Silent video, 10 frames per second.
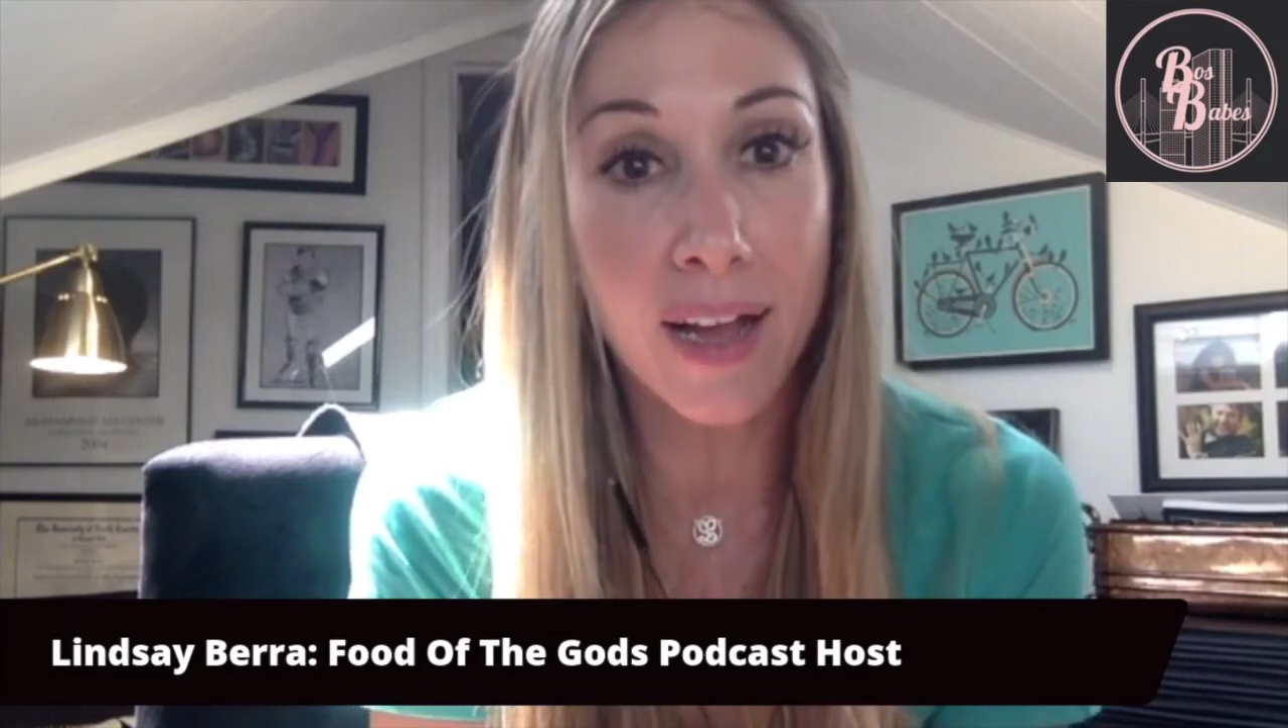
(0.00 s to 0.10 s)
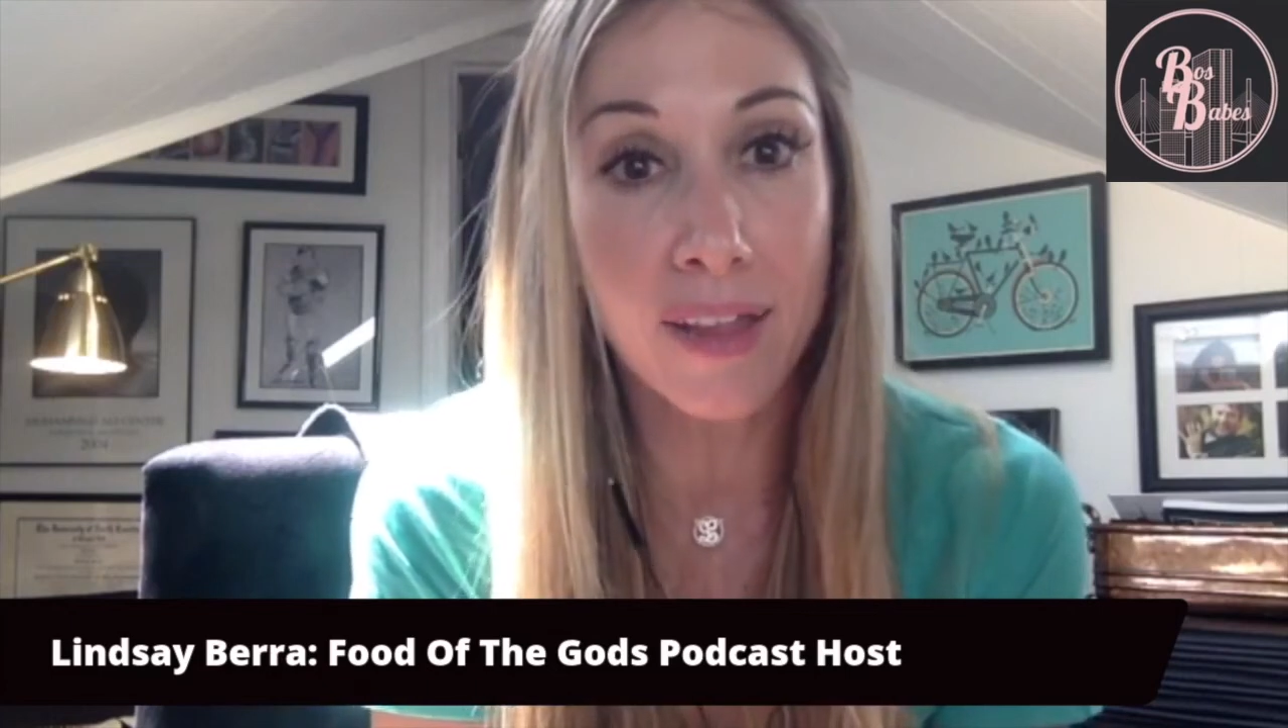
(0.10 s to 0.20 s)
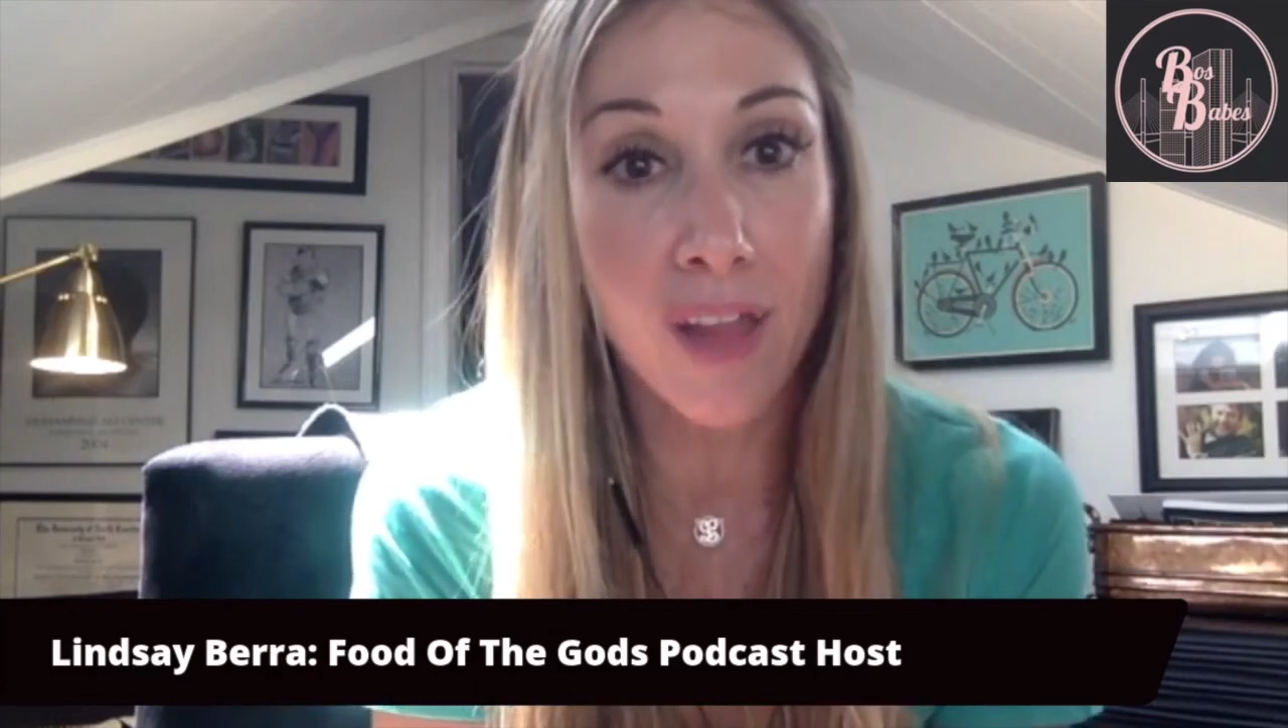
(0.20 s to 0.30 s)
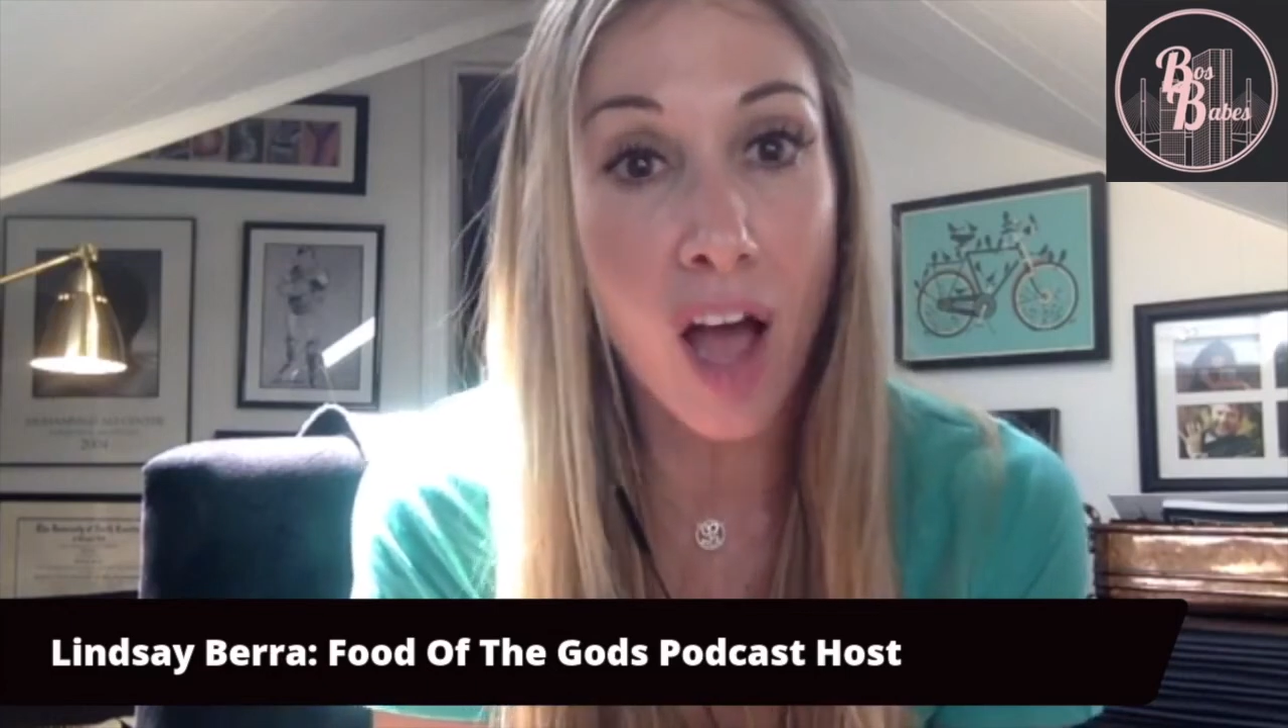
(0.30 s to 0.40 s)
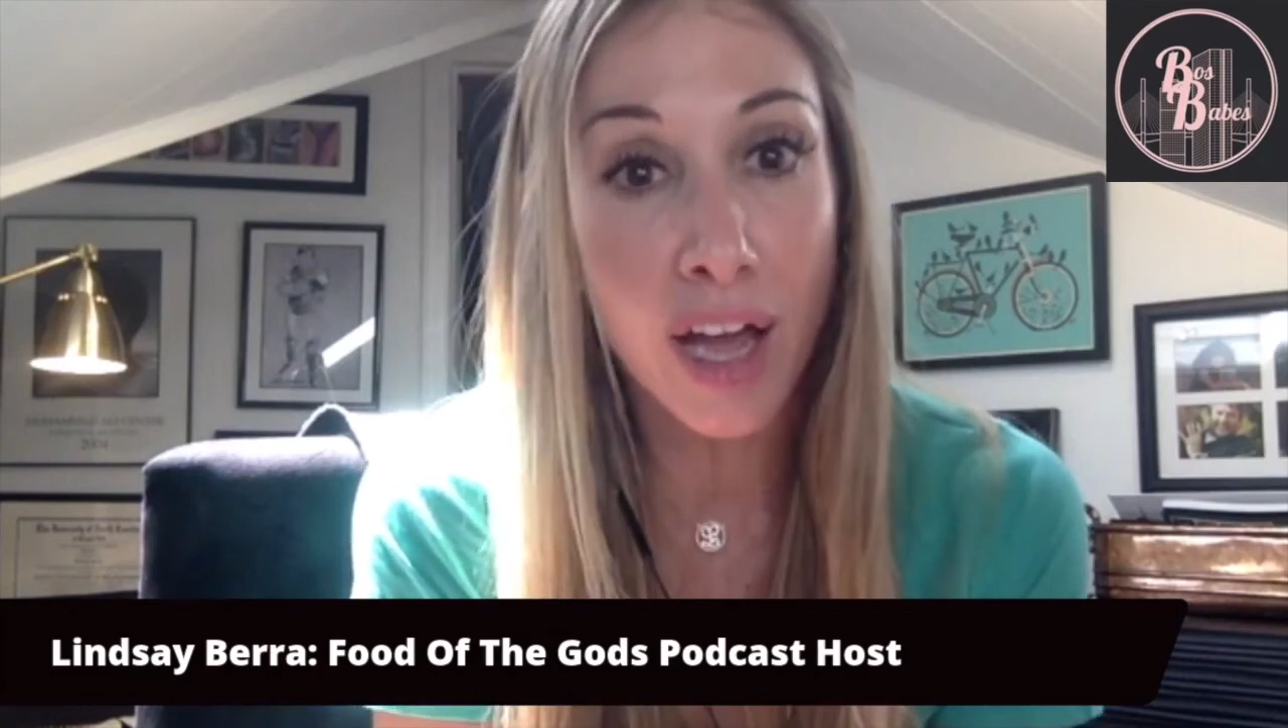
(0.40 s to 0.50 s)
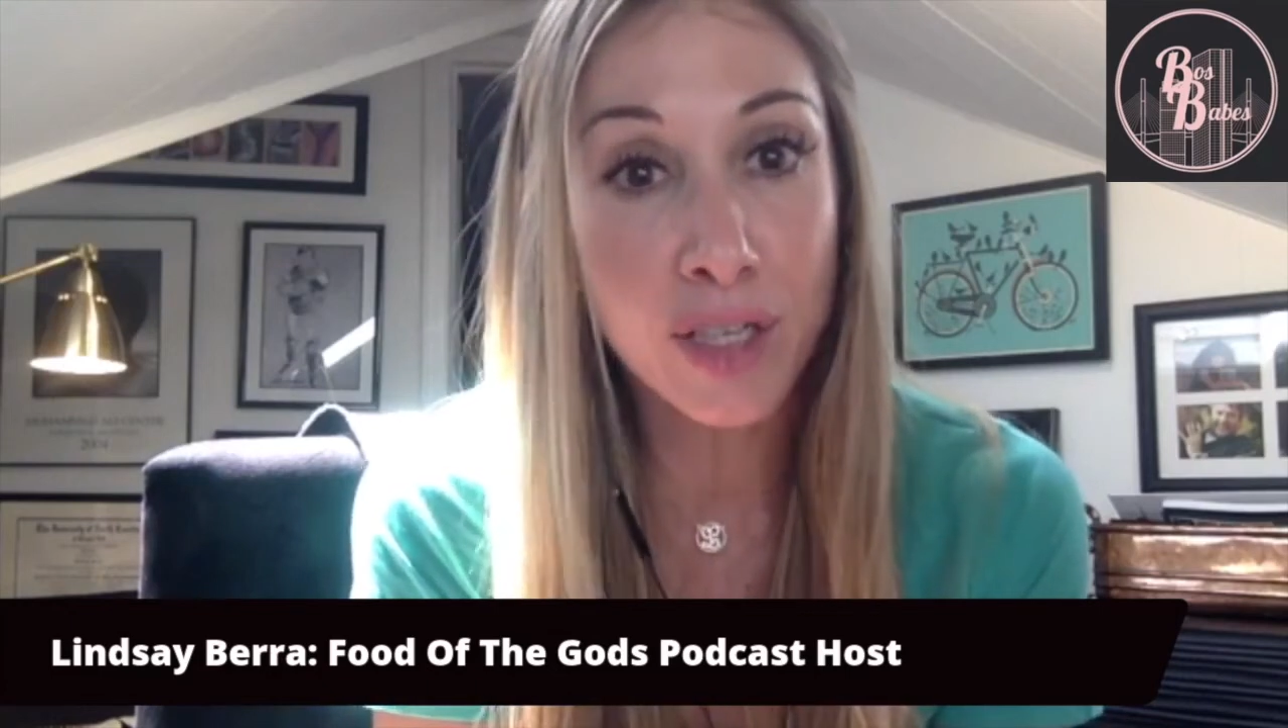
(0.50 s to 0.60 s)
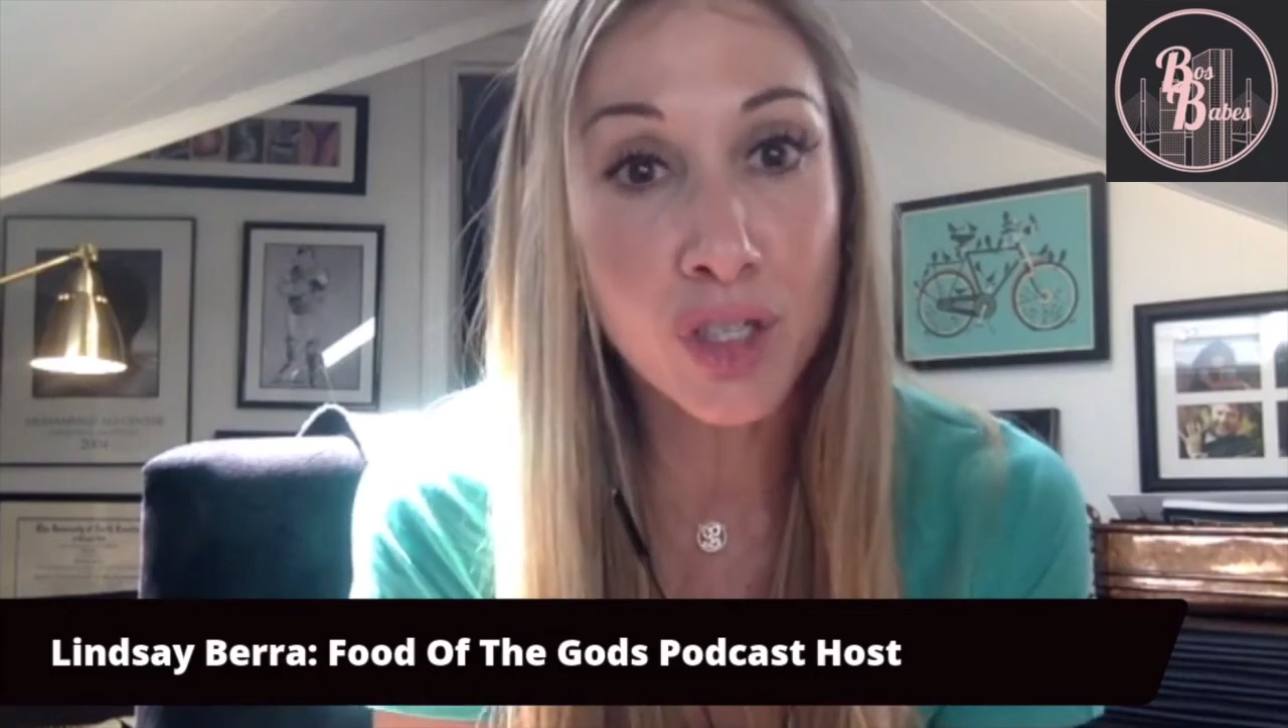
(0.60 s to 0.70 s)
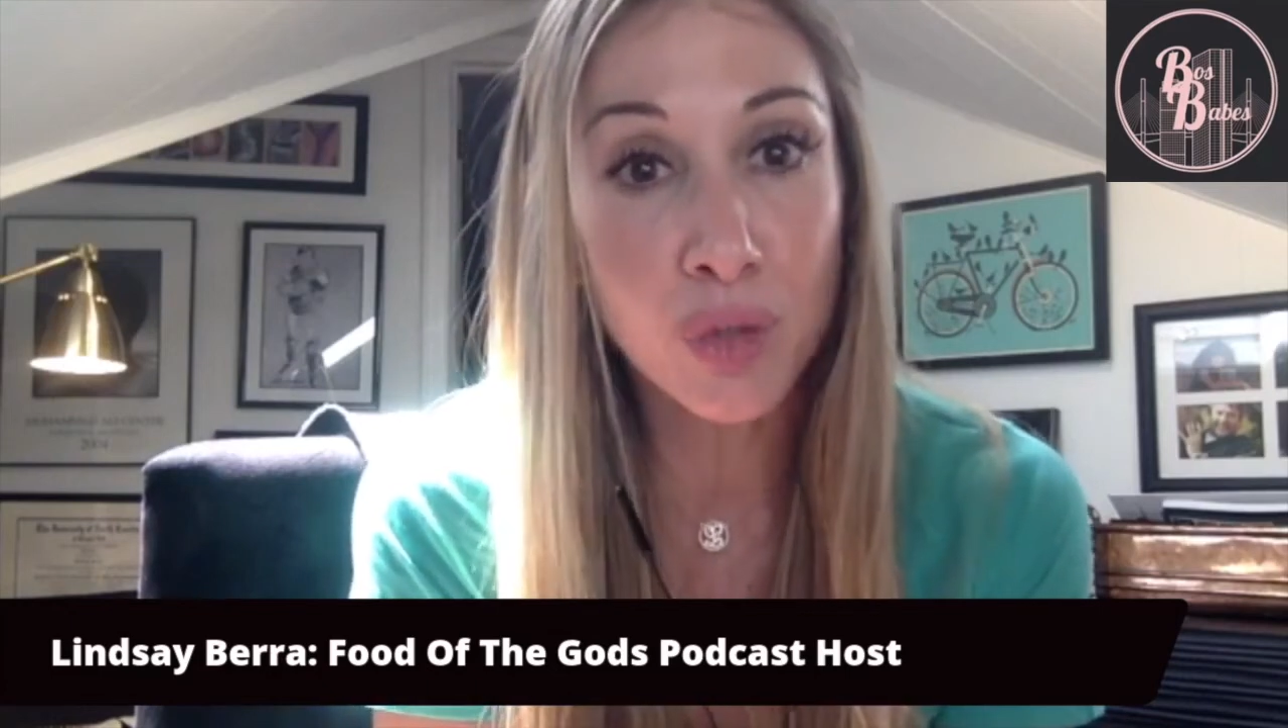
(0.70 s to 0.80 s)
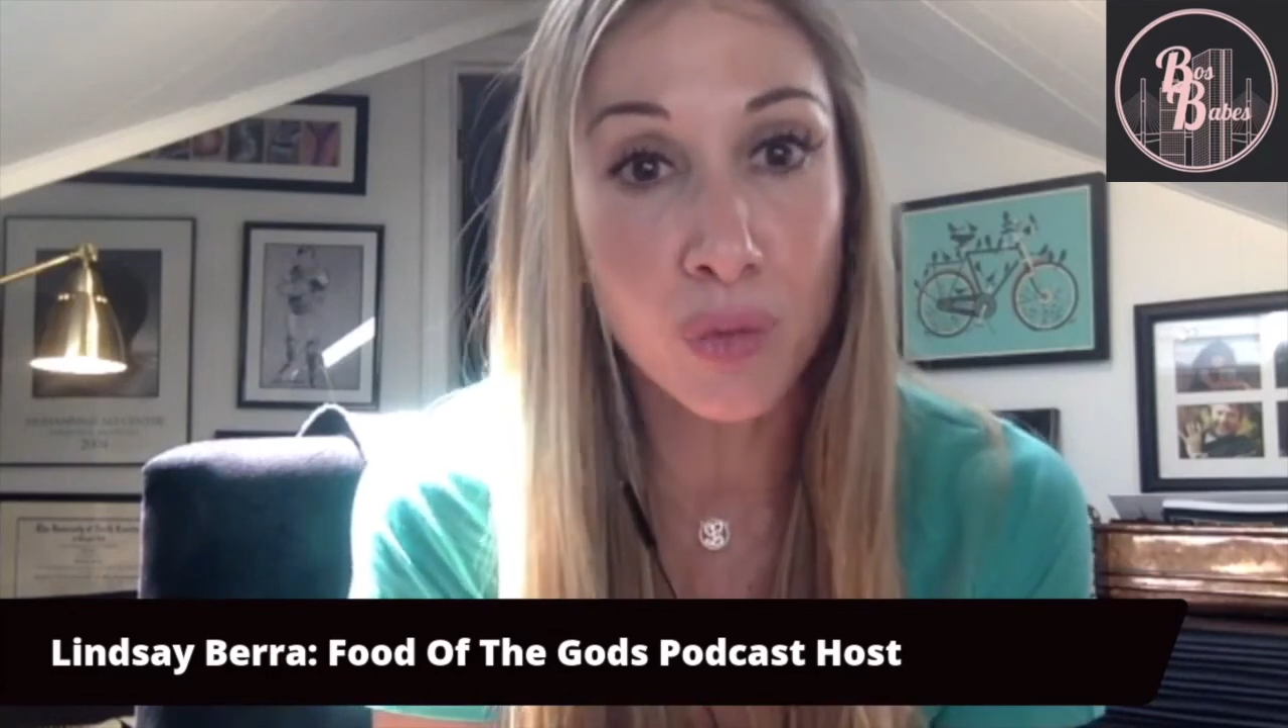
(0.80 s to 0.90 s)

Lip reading: lodge